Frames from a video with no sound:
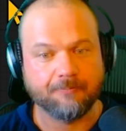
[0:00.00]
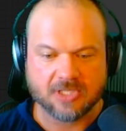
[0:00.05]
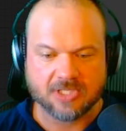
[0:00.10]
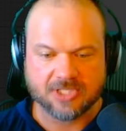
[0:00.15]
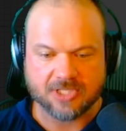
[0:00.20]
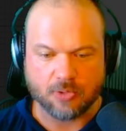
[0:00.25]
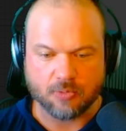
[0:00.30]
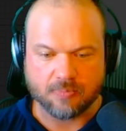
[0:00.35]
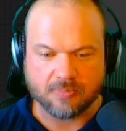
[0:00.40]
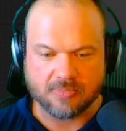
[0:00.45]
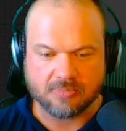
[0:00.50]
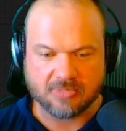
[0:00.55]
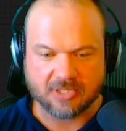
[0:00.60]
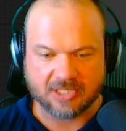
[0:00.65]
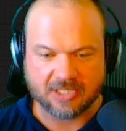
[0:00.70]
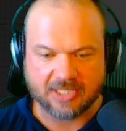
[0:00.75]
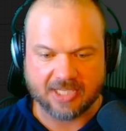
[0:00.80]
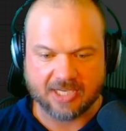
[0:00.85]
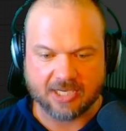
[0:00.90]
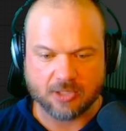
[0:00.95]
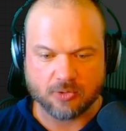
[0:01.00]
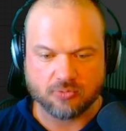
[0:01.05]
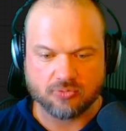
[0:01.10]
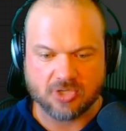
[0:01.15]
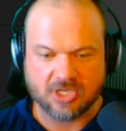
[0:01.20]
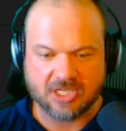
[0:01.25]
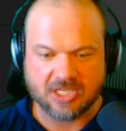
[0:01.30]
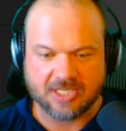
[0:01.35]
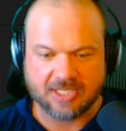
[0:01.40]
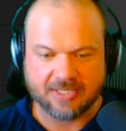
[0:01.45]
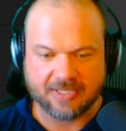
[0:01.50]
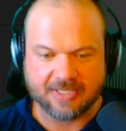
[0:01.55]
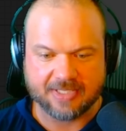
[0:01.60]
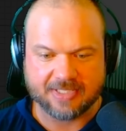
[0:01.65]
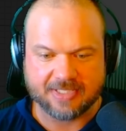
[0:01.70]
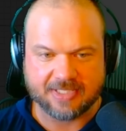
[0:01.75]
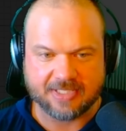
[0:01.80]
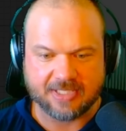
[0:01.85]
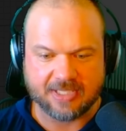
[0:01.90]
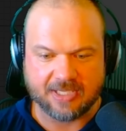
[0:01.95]
So I'm going to click run
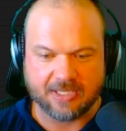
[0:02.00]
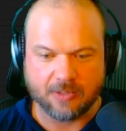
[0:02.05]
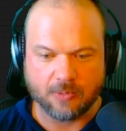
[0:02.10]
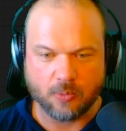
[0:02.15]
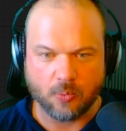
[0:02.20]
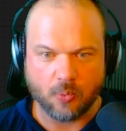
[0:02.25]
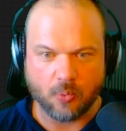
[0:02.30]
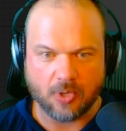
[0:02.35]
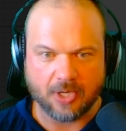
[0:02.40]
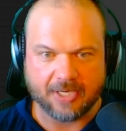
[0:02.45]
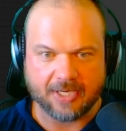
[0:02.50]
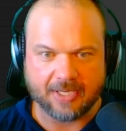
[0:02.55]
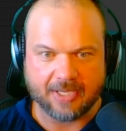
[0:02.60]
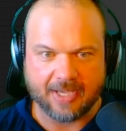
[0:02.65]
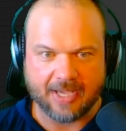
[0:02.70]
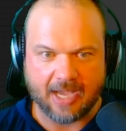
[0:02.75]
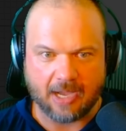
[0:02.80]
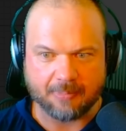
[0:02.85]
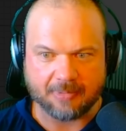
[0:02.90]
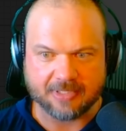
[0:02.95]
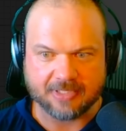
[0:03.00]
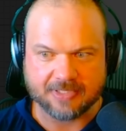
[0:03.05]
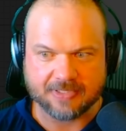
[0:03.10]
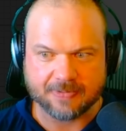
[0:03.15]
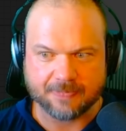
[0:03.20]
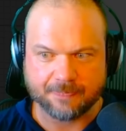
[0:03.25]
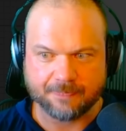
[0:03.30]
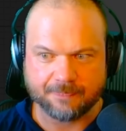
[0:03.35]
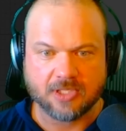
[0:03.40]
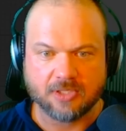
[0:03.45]
and see what happens.